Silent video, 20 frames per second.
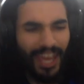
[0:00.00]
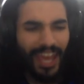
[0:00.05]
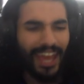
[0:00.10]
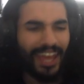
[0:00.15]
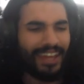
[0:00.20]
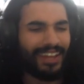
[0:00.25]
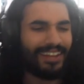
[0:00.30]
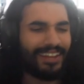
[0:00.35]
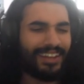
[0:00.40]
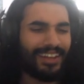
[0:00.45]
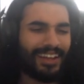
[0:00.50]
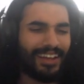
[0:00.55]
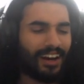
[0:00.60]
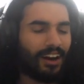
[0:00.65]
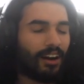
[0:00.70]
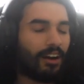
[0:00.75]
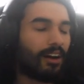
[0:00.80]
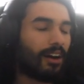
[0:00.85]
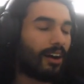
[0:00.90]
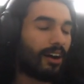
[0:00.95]
and
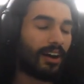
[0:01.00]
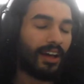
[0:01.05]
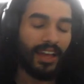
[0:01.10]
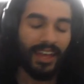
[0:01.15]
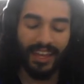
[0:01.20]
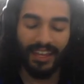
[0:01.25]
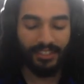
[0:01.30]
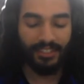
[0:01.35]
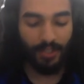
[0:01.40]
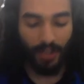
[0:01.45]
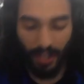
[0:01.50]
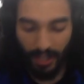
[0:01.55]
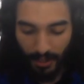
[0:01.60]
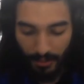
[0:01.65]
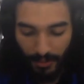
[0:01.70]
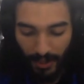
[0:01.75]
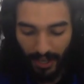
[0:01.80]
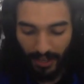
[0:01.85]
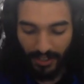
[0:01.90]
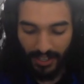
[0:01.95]
it's all
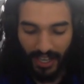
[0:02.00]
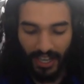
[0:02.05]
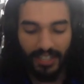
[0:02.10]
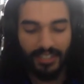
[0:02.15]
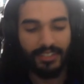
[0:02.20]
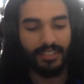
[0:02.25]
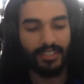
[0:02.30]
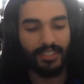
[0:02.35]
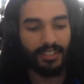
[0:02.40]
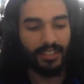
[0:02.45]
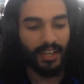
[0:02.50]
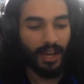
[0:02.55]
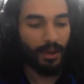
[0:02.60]
about Godzilla.